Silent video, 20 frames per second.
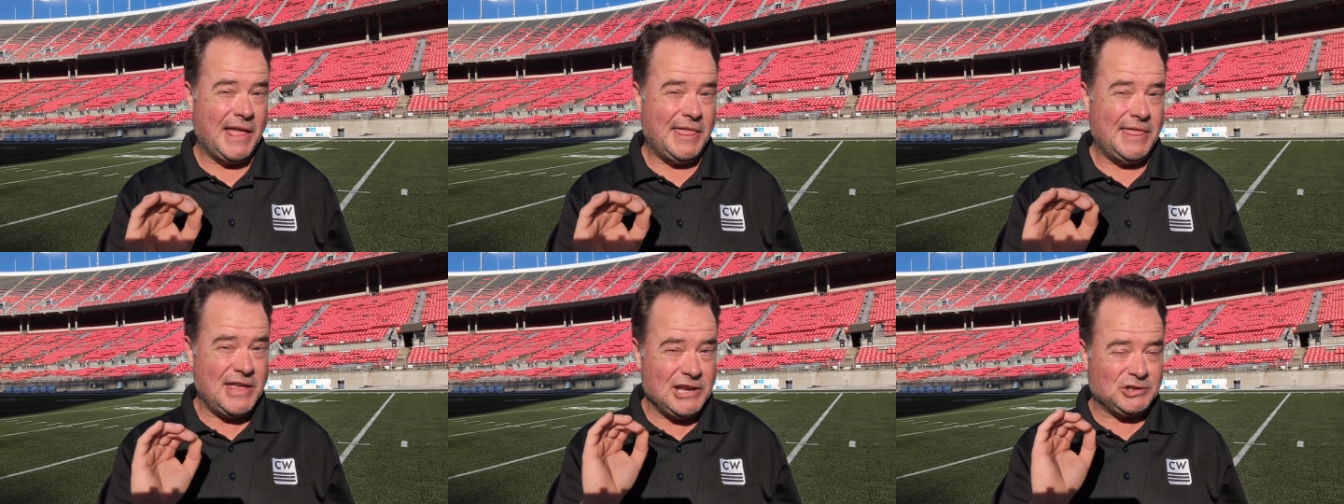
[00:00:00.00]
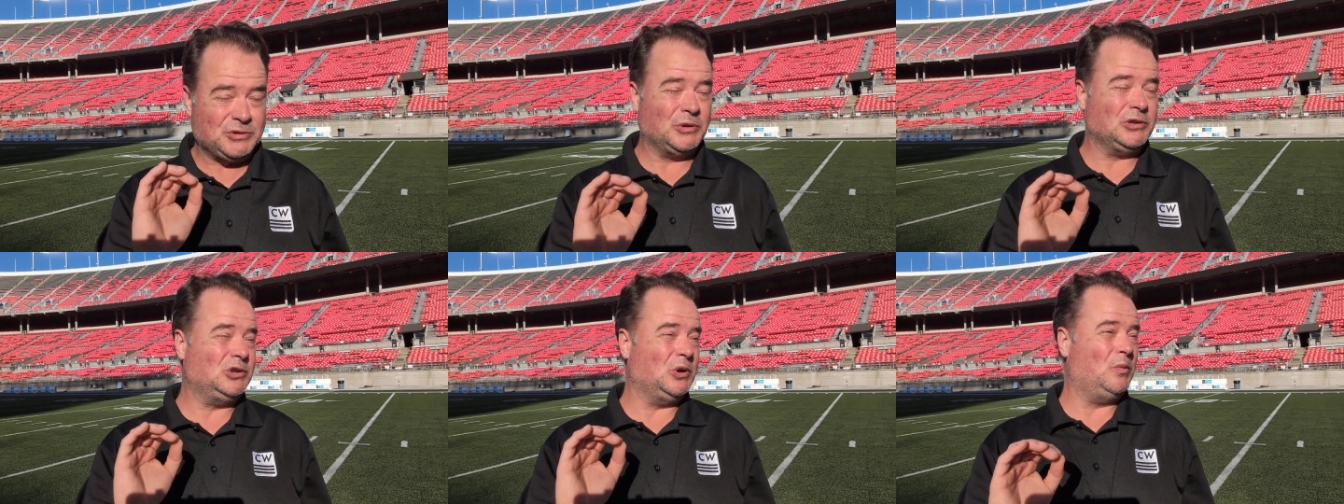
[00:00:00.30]

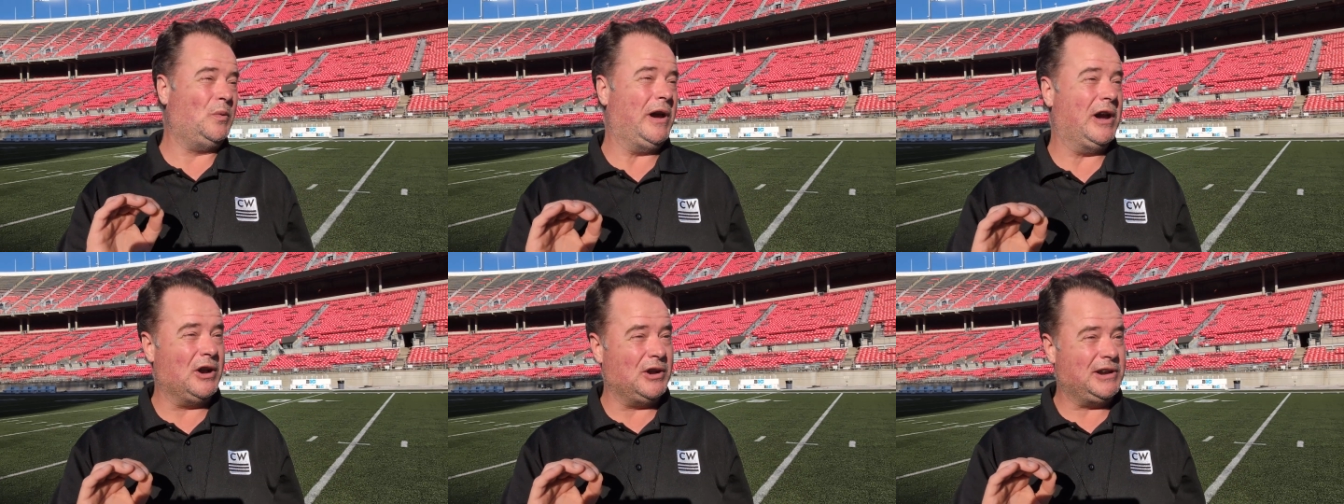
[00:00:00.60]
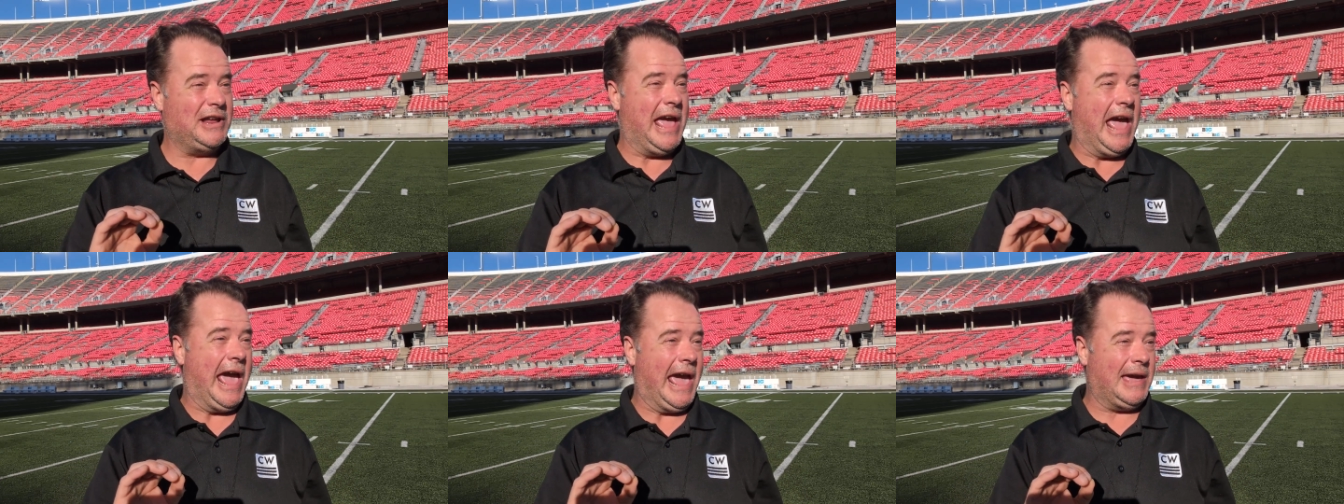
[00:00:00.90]
this was a
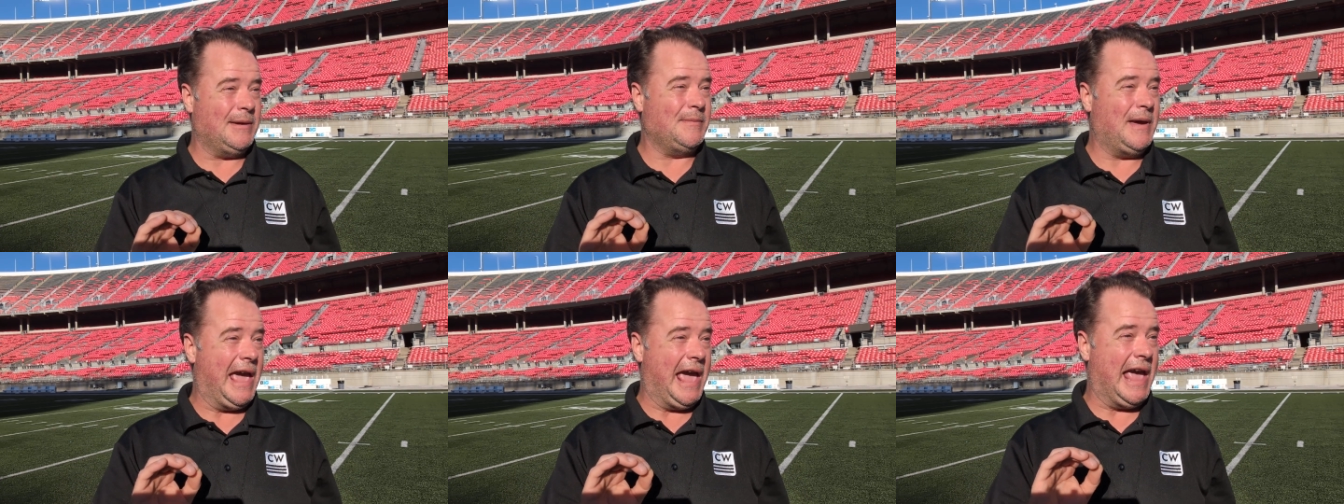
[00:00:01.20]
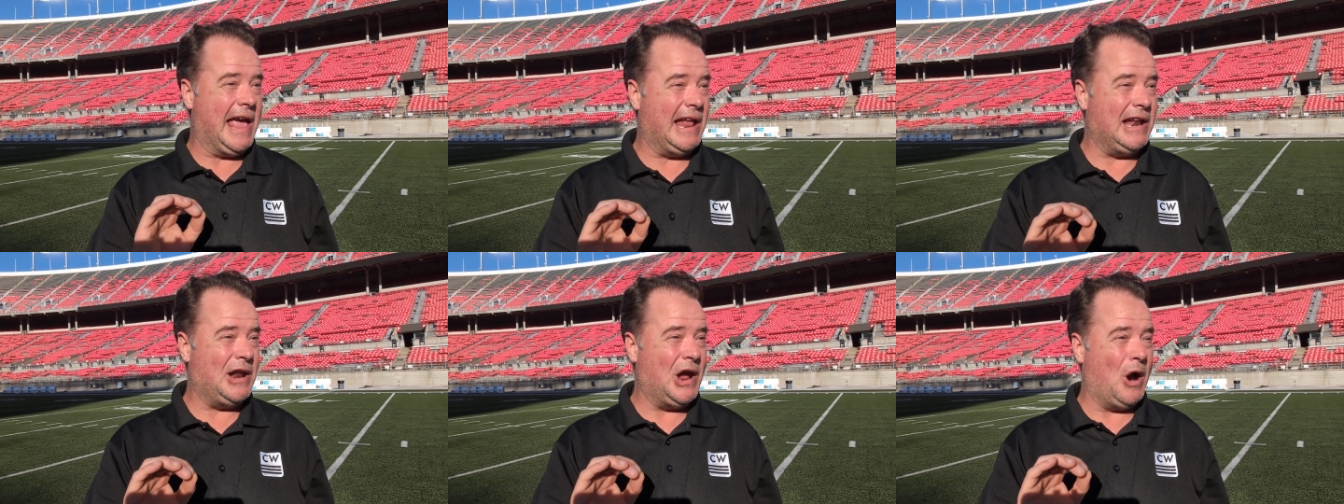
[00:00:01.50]
weird game,
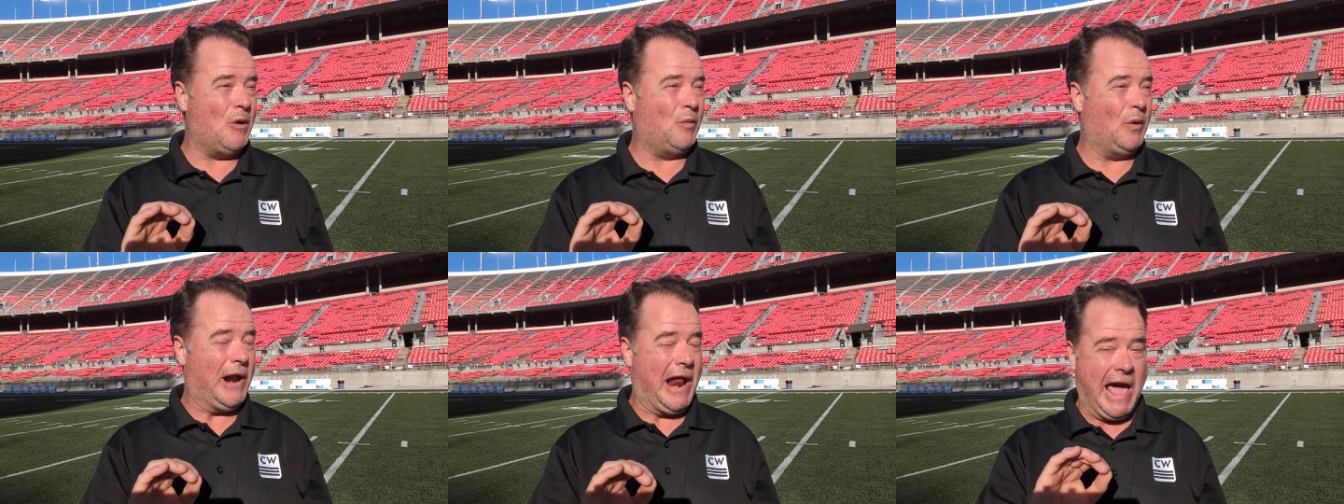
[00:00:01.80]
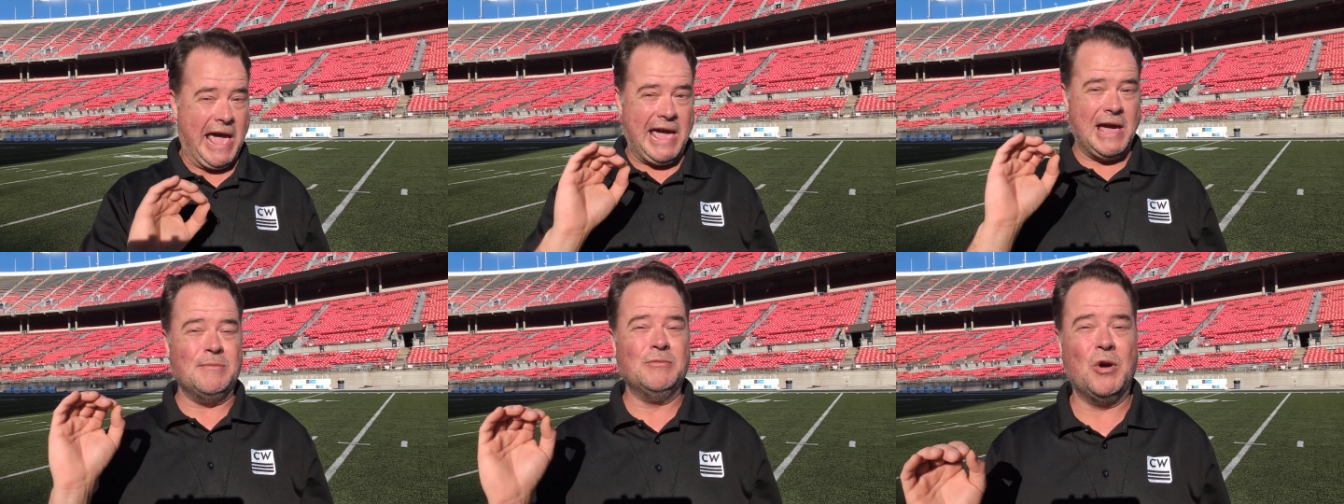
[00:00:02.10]
and what I
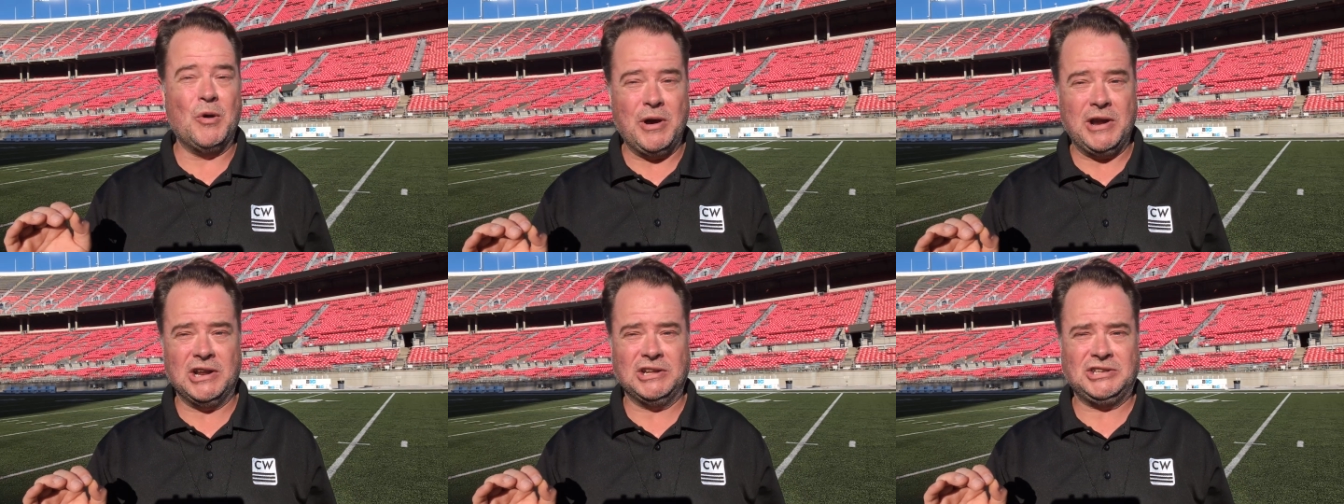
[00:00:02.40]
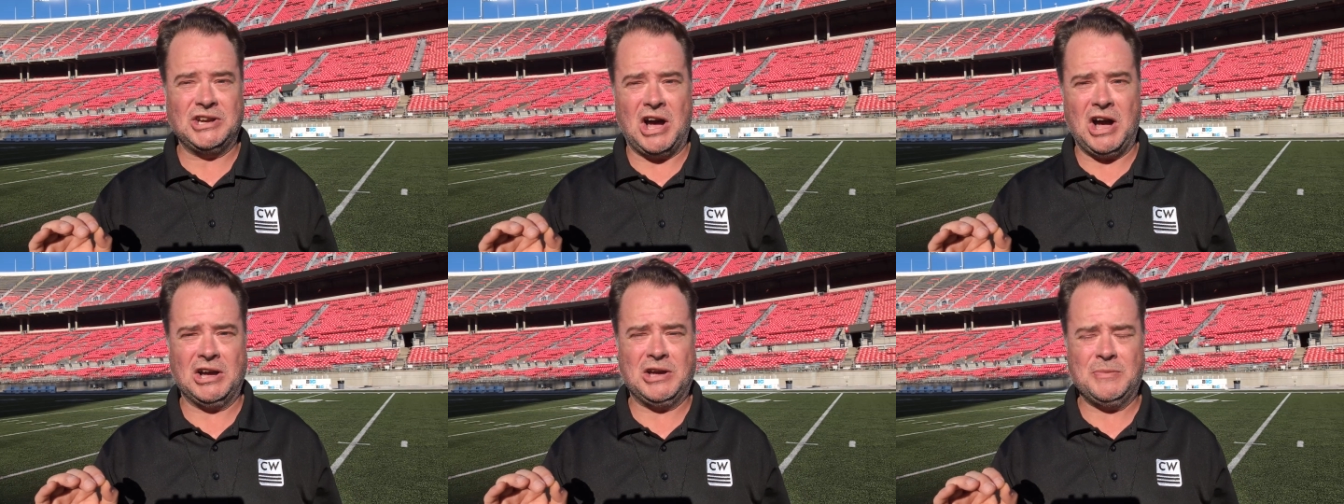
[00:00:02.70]
am going to
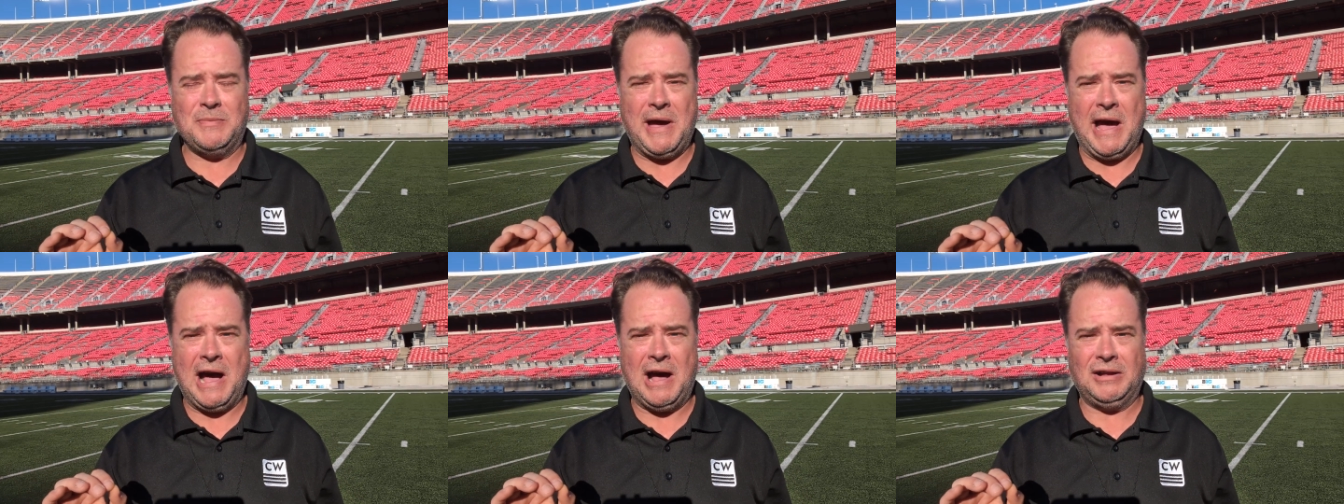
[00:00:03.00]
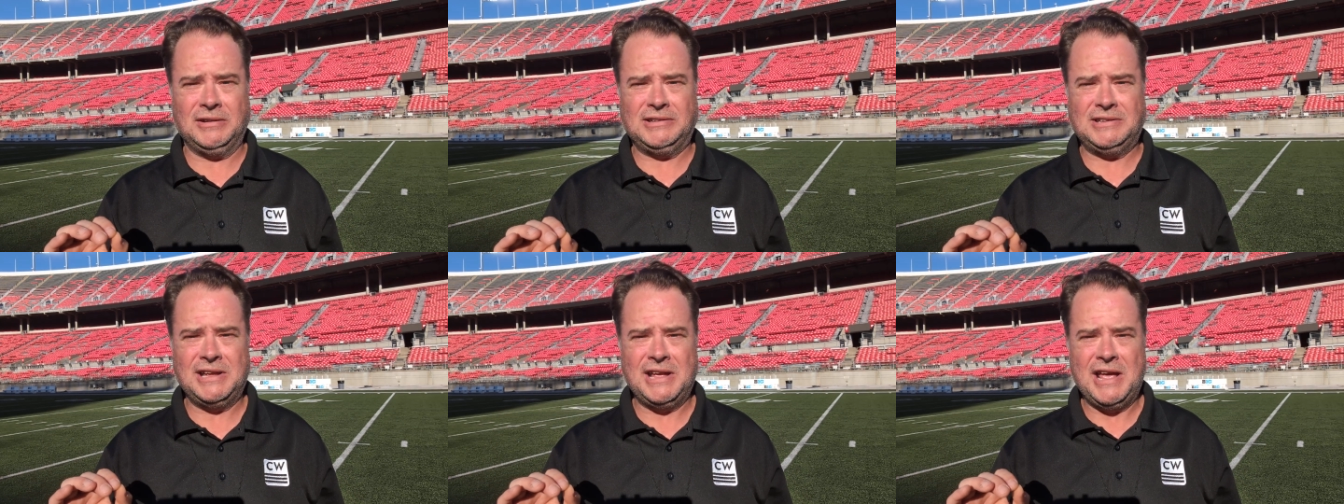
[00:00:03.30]
talk
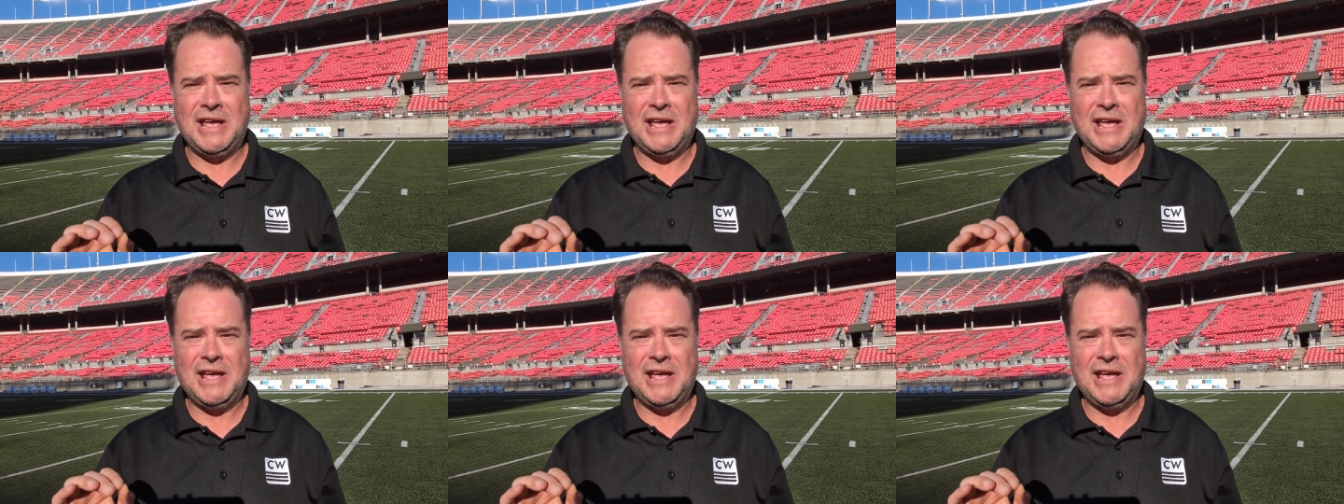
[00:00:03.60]
about